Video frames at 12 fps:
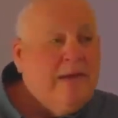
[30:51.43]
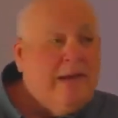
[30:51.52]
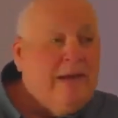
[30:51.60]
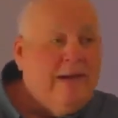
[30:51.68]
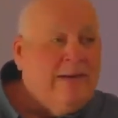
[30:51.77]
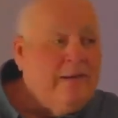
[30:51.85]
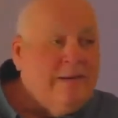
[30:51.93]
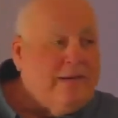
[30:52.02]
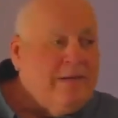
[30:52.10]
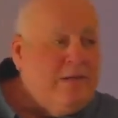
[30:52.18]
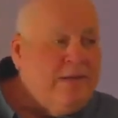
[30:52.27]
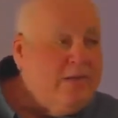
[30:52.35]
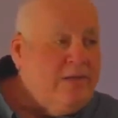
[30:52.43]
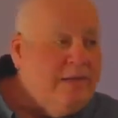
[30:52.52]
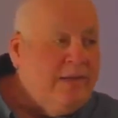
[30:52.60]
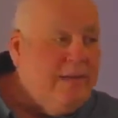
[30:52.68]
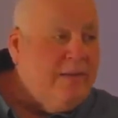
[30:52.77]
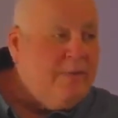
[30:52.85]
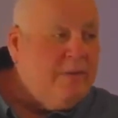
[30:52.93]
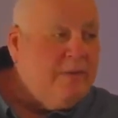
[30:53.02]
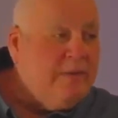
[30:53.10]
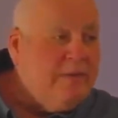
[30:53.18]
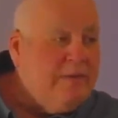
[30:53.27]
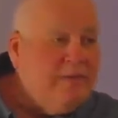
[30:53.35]
I don't like changing diapers,
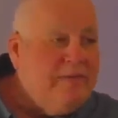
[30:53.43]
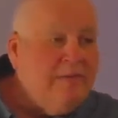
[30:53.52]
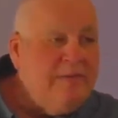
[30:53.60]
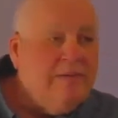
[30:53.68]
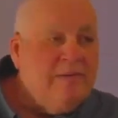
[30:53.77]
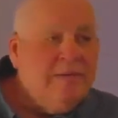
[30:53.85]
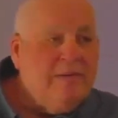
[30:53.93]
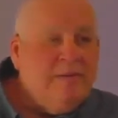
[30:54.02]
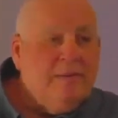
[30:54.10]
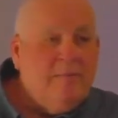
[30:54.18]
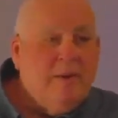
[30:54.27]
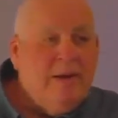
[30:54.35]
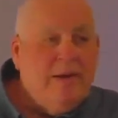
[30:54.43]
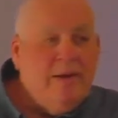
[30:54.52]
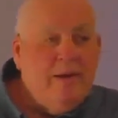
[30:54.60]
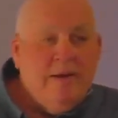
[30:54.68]
but